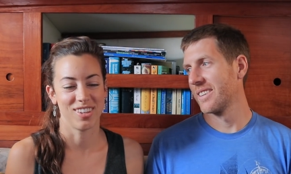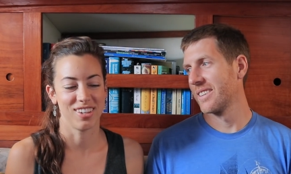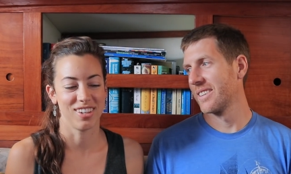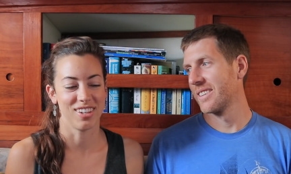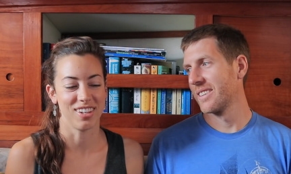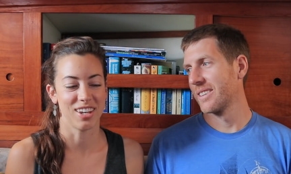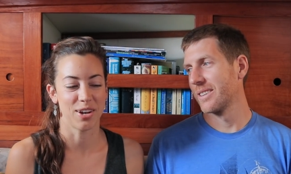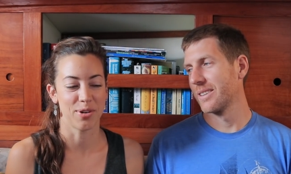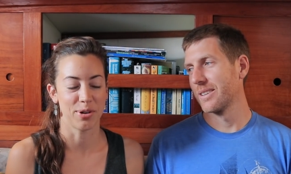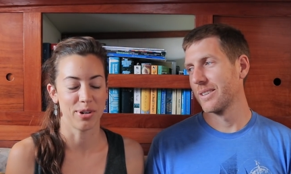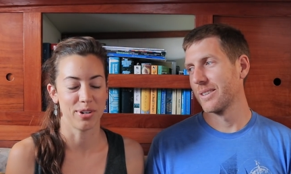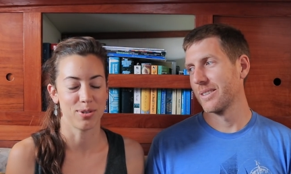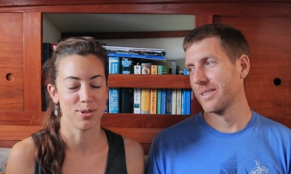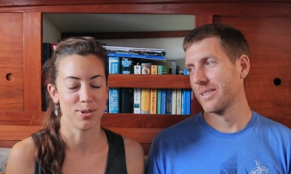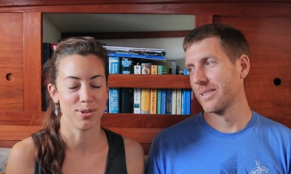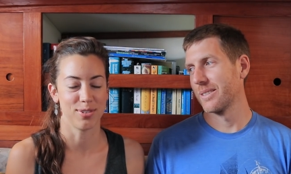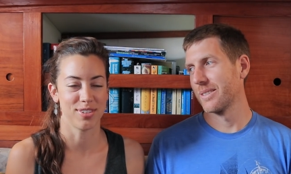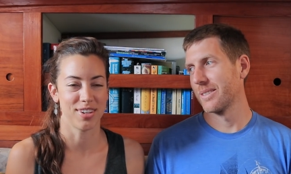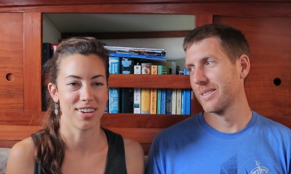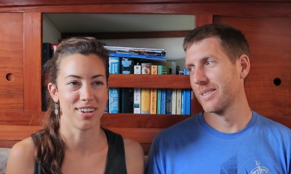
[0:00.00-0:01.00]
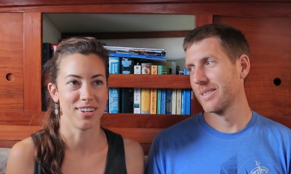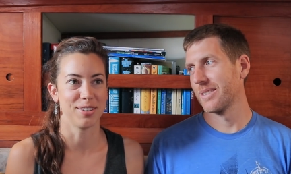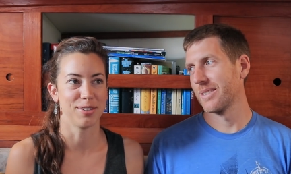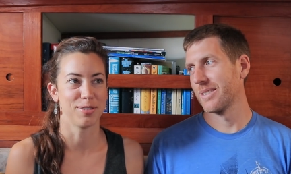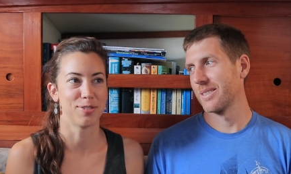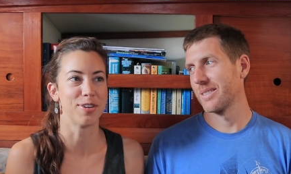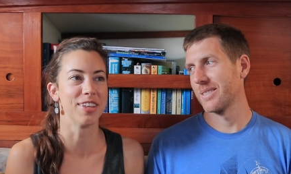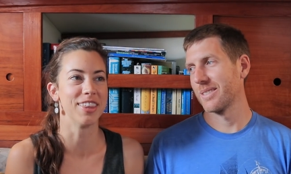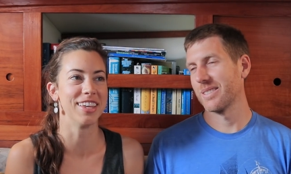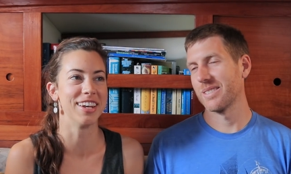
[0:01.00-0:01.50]
Speaker 1: And I went horizontal
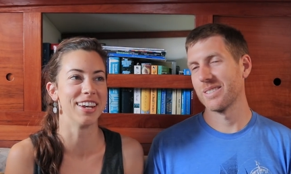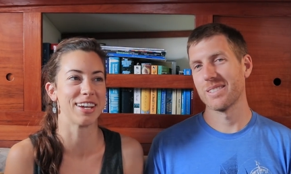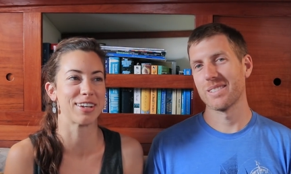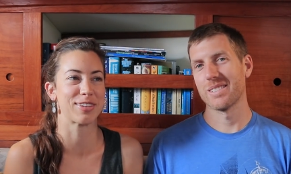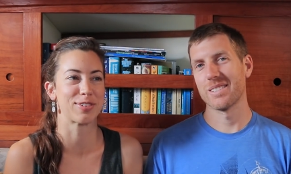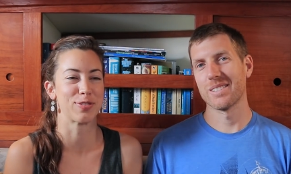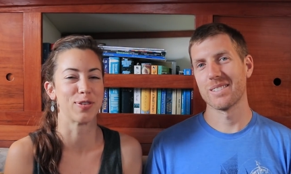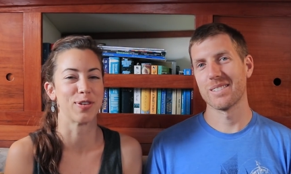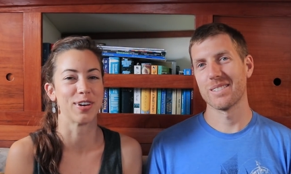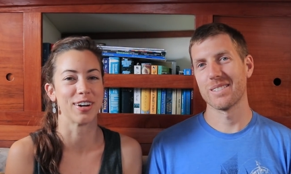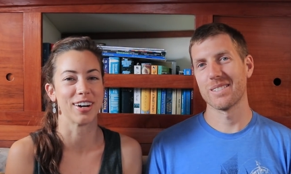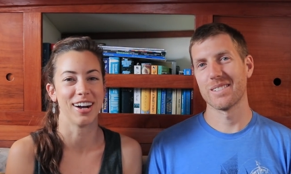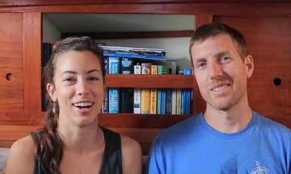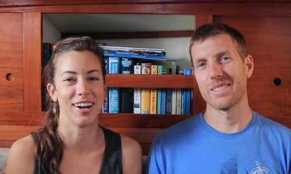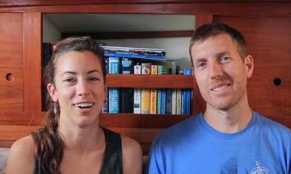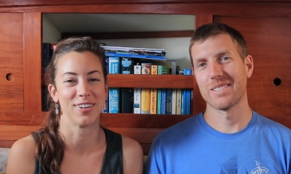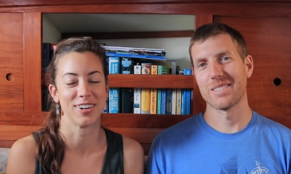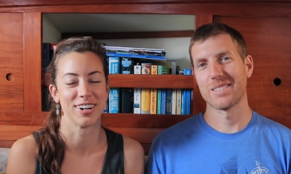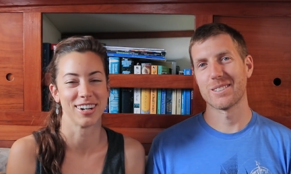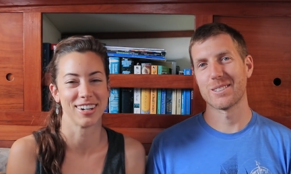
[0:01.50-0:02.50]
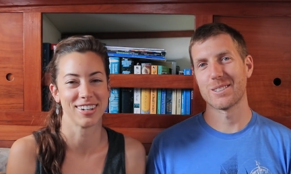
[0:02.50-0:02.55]
for the next four hours.